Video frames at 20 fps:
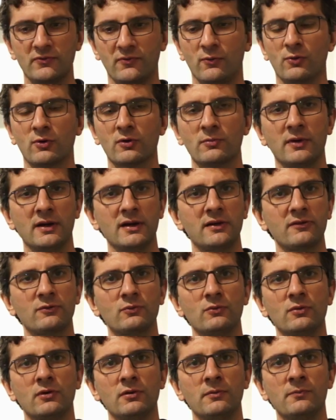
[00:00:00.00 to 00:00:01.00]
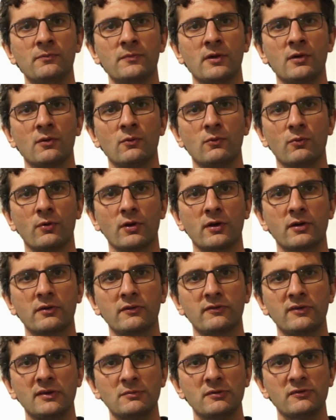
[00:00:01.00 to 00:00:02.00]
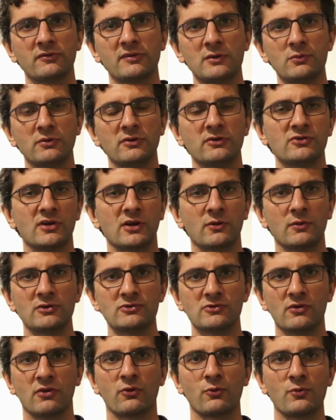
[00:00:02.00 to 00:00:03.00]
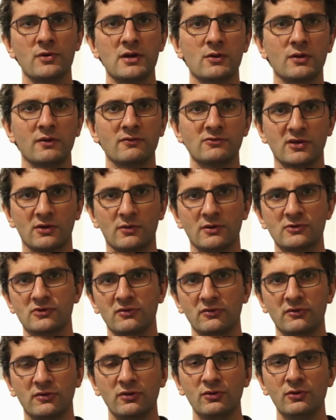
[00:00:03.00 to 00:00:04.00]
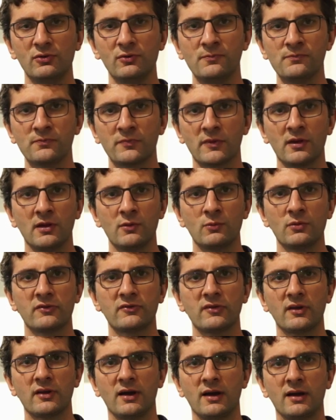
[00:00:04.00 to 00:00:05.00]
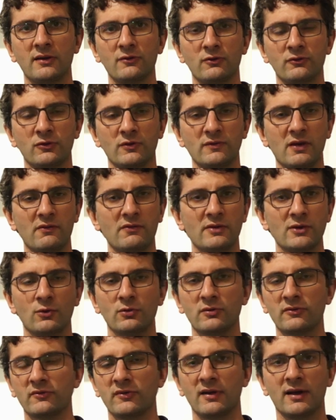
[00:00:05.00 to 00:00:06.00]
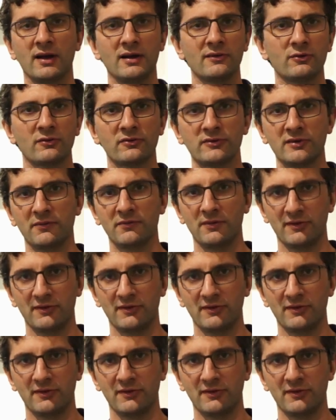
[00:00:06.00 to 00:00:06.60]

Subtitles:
4 mics will work seamlessly with the generation 3 or even generation 2 with Sennheiser. So if you have any old Sennheiser stuff